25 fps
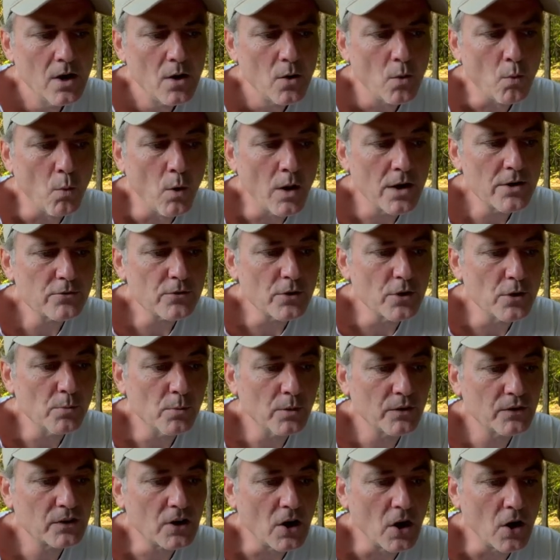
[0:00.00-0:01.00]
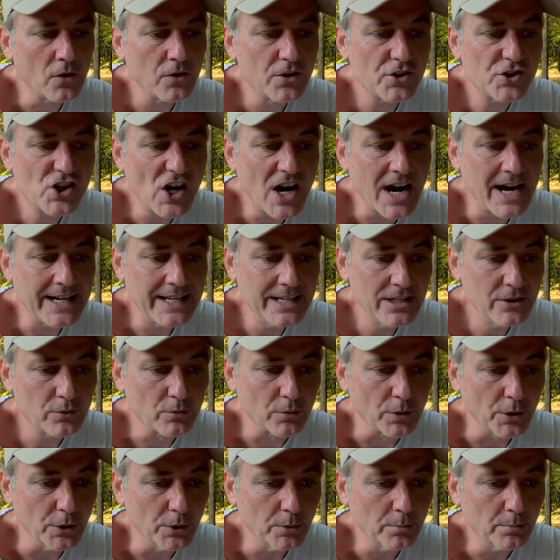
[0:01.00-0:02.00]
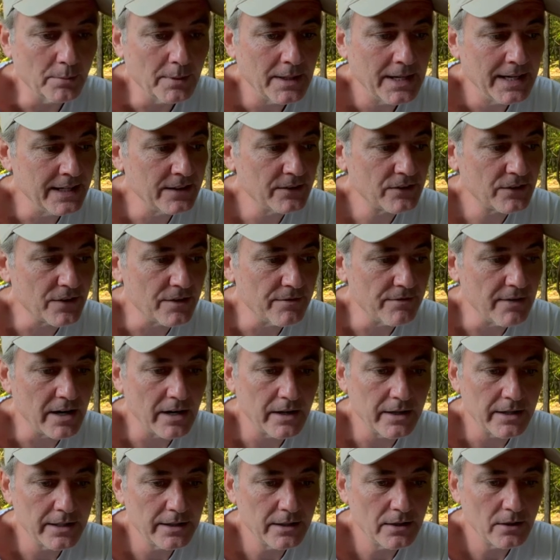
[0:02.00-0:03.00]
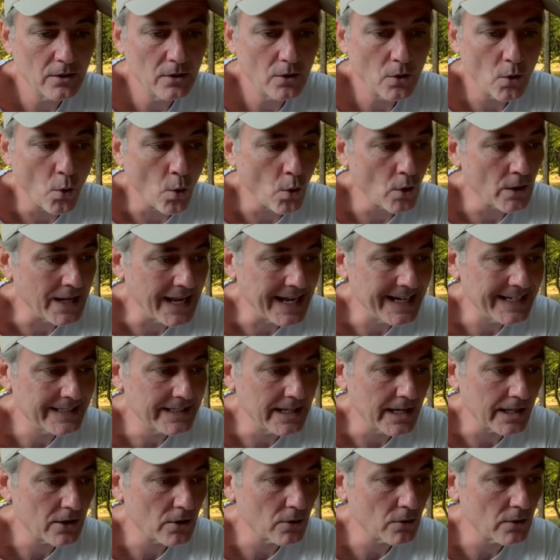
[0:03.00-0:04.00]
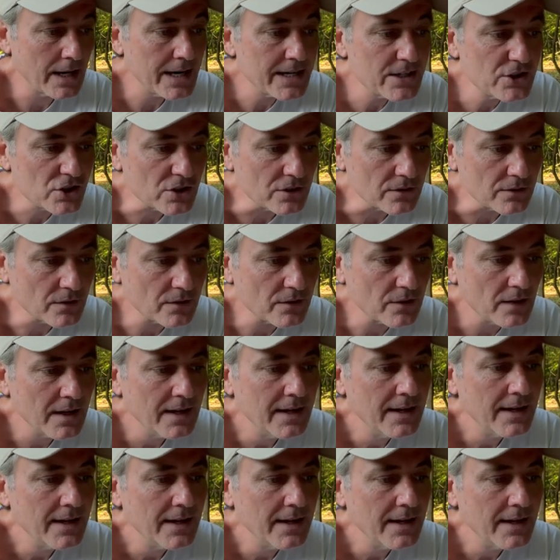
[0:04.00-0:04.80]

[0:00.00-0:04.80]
one room was called the Chinese room, hence the very ornate decorations.